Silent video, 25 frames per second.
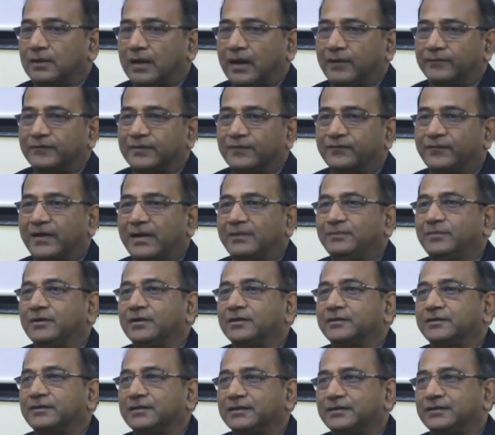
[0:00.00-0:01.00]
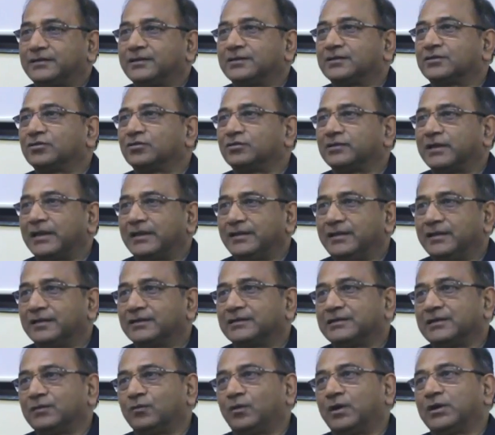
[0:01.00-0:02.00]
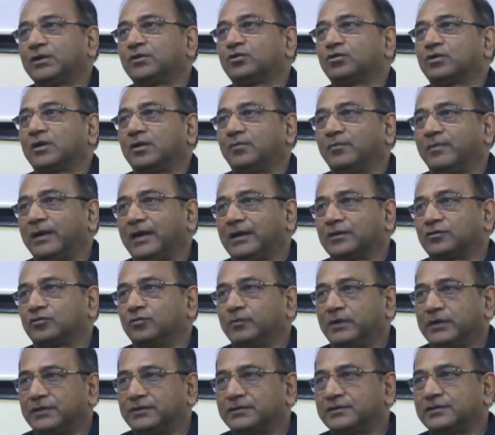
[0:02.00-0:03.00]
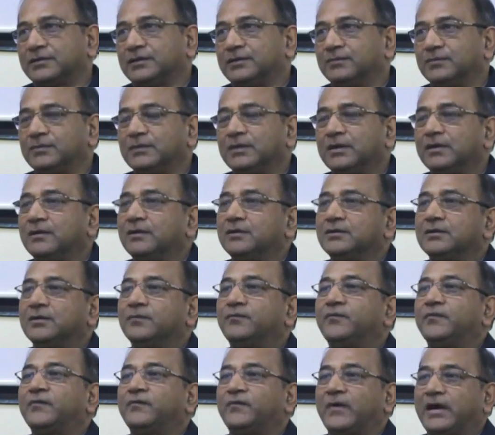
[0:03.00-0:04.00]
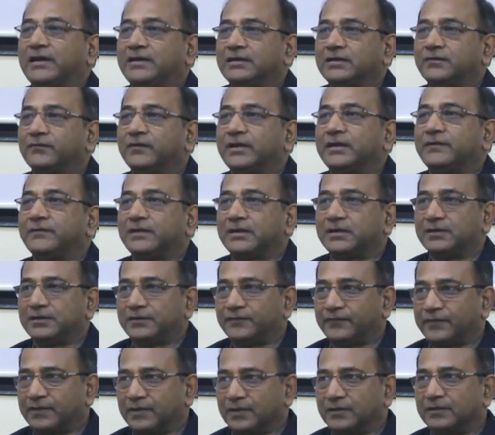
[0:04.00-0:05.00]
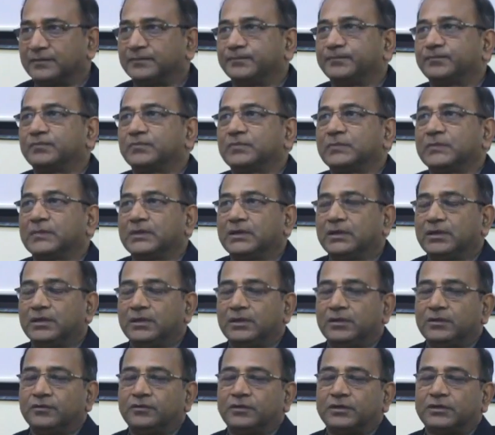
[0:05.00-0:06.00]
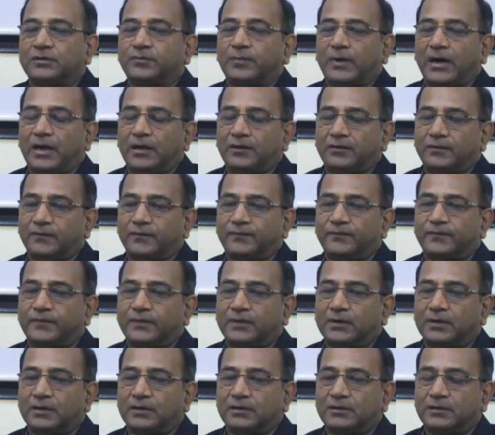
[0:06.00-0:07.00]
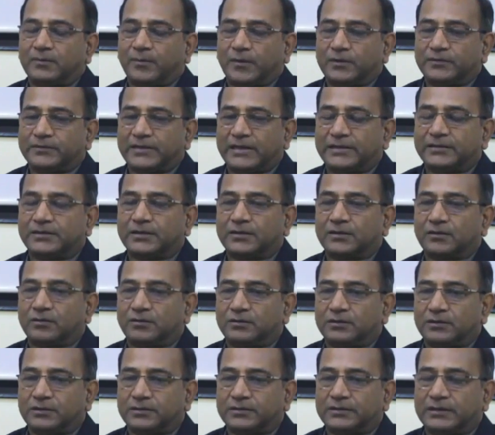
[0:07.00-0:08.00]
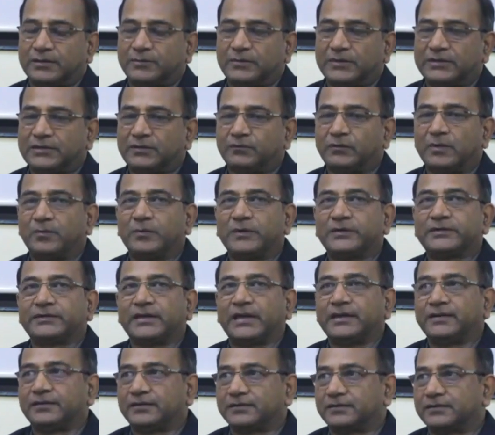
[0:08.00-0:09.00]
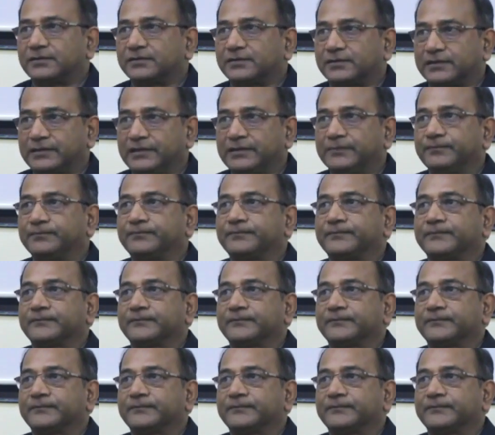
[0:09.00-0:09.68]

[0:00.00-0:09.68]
after 5 years, 6 years, or 10 years, they want to come back to mainstream. They find it very, very difficult. So, as part of Department of Science and Technology scheme, there's a women scientist scheme.